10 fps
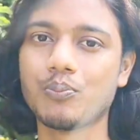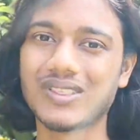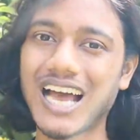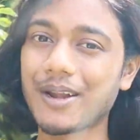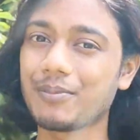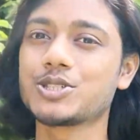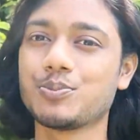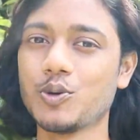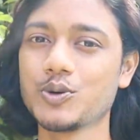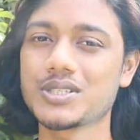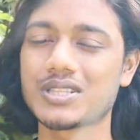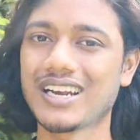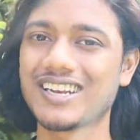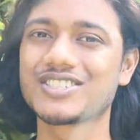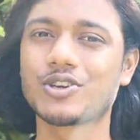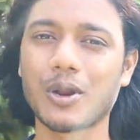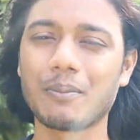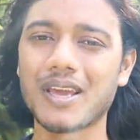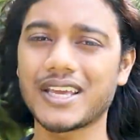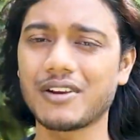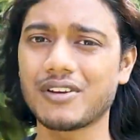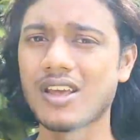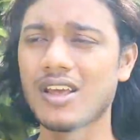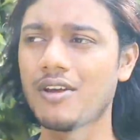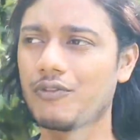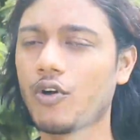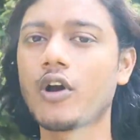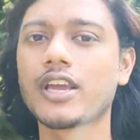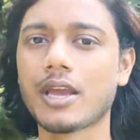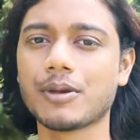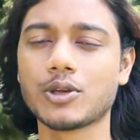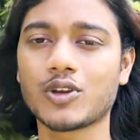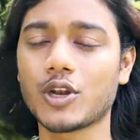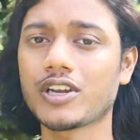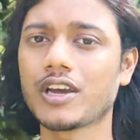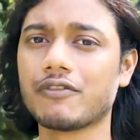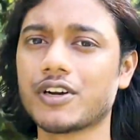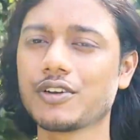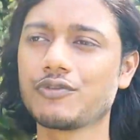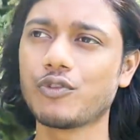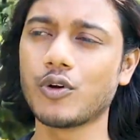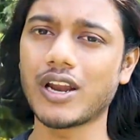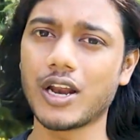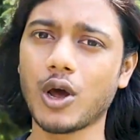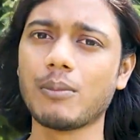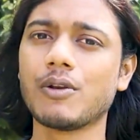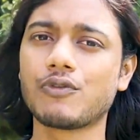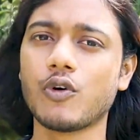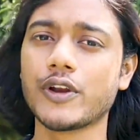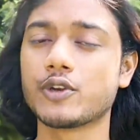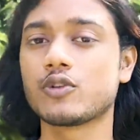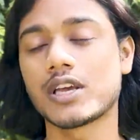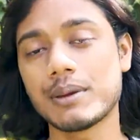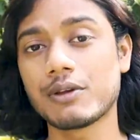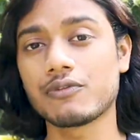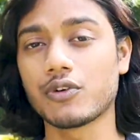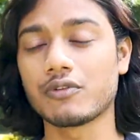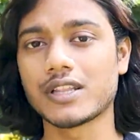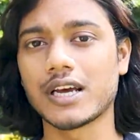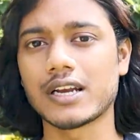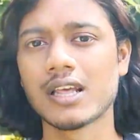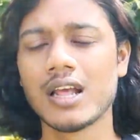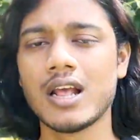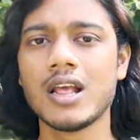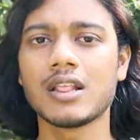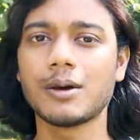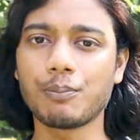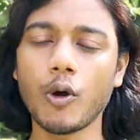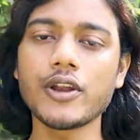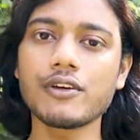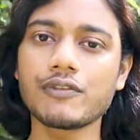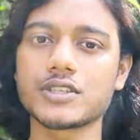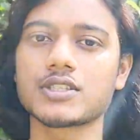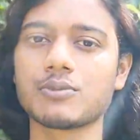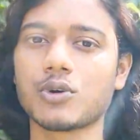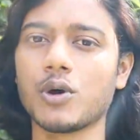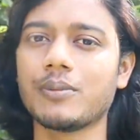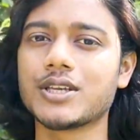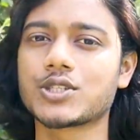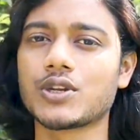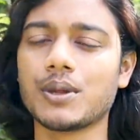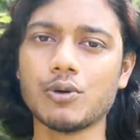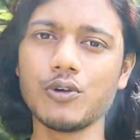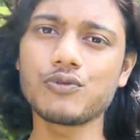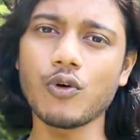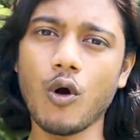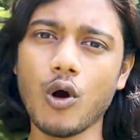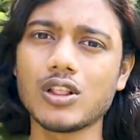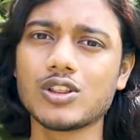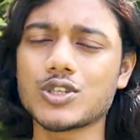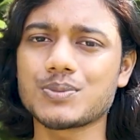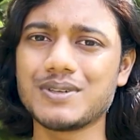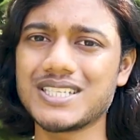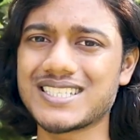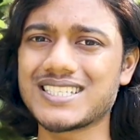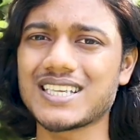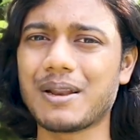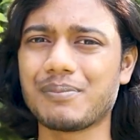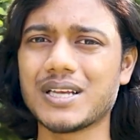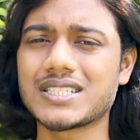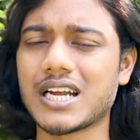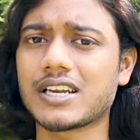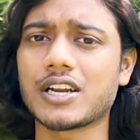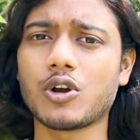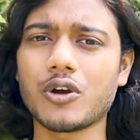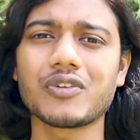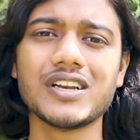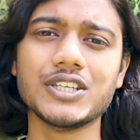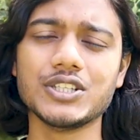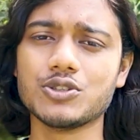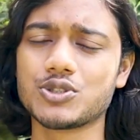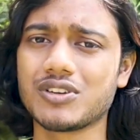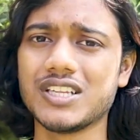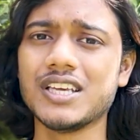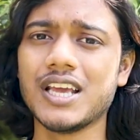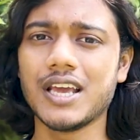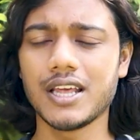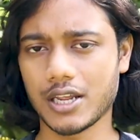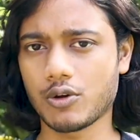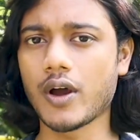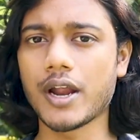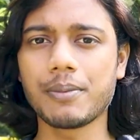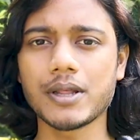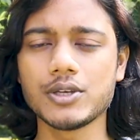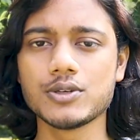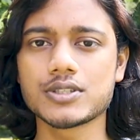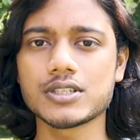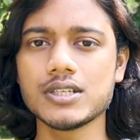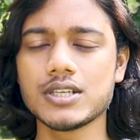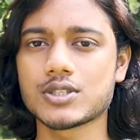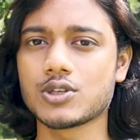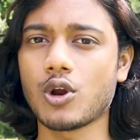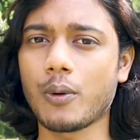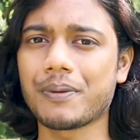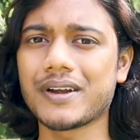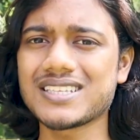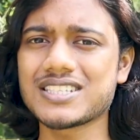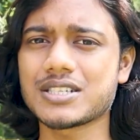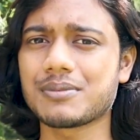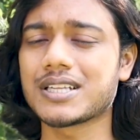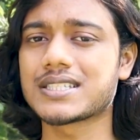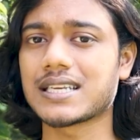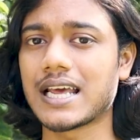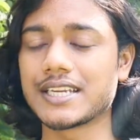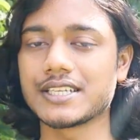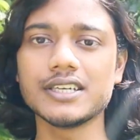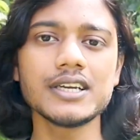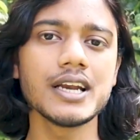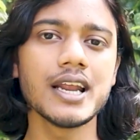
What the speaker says: that much boost that it's gonna make it for gaming. You cannot convert your phone, a normal phone, into a gaming phone with that. The point of custom ROM is to remove all those pieces and bits that are not really usually required by the user, so your operating system gets lighter